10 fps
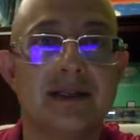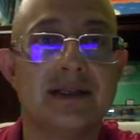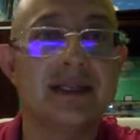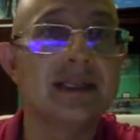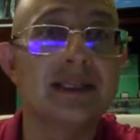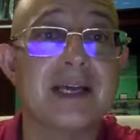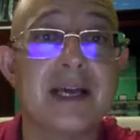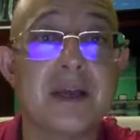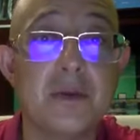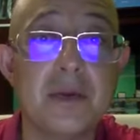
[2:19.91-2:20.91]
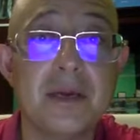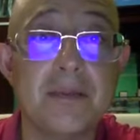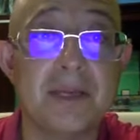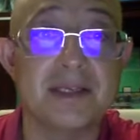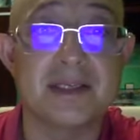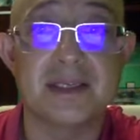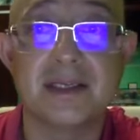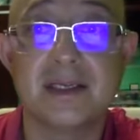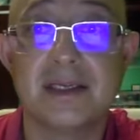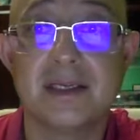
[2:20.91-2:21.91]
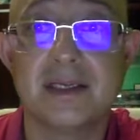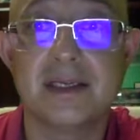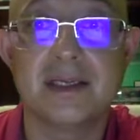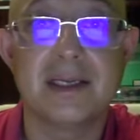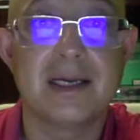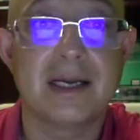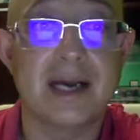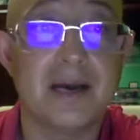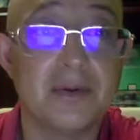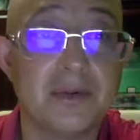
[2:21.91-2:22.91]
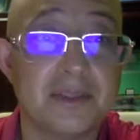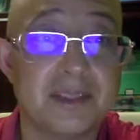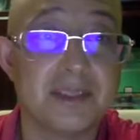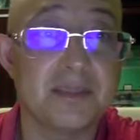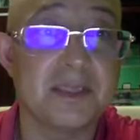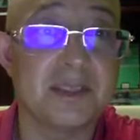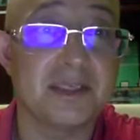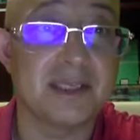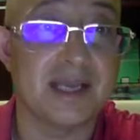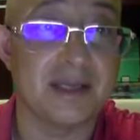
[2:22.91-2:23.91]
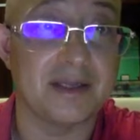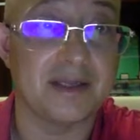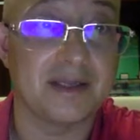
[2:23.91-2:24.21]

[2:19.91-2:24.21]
this is like a unique piece. How this piece is done?